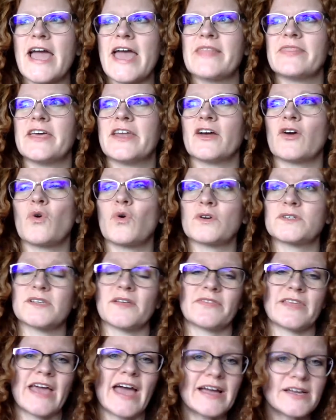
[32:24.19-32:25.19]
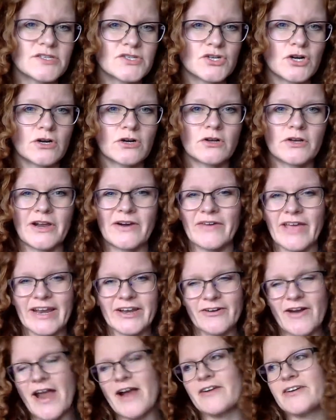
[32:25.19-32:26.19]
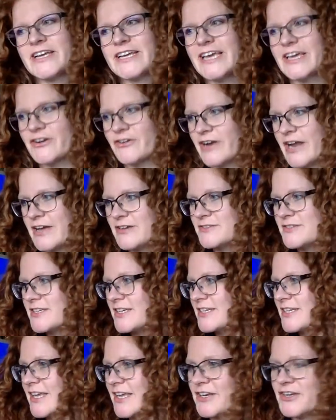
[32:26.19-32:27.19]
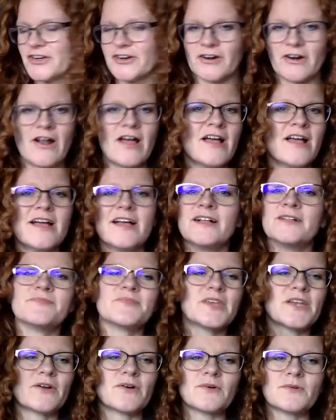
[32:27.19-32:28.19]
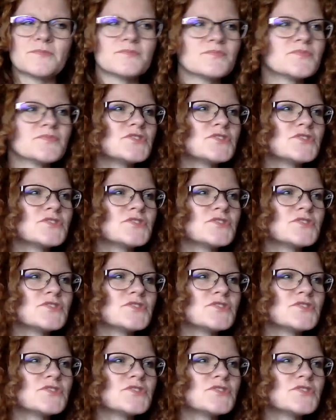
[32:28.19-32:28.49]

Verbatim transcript: And then of course on the external, you know, getting your hair did, get your nails did, getting your, you know,